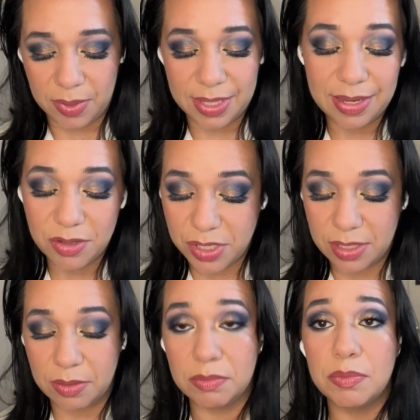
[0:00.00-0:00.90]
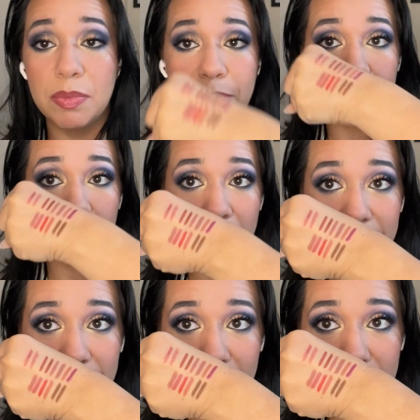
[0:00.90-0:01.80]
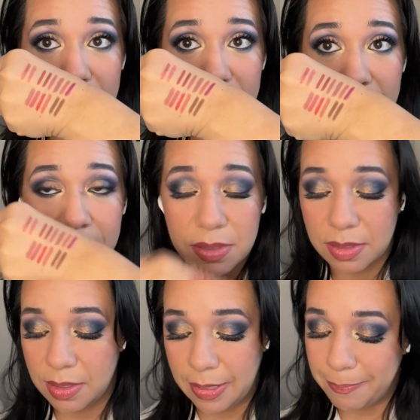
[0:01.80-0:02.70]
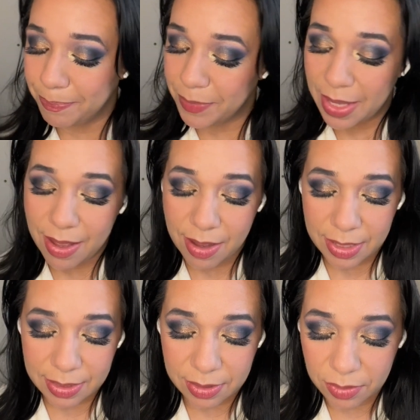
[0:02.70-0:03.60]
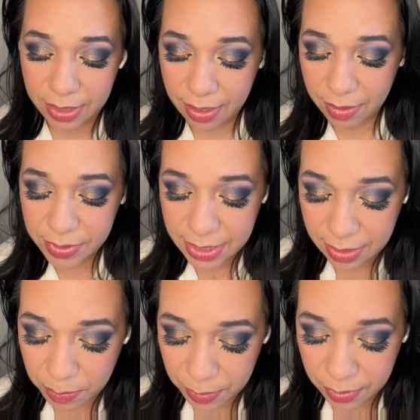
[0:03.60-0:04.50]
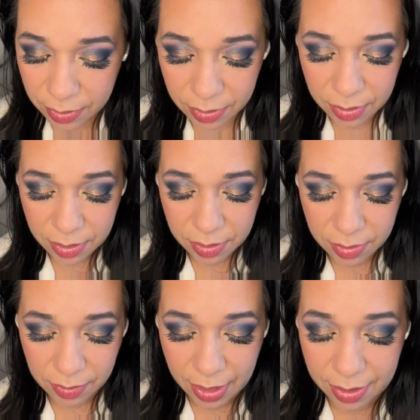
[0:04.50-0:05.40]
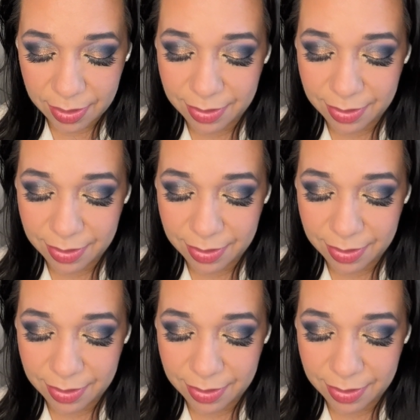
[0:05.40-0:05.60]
They are still pretty close. Clearly I have a type. Okay.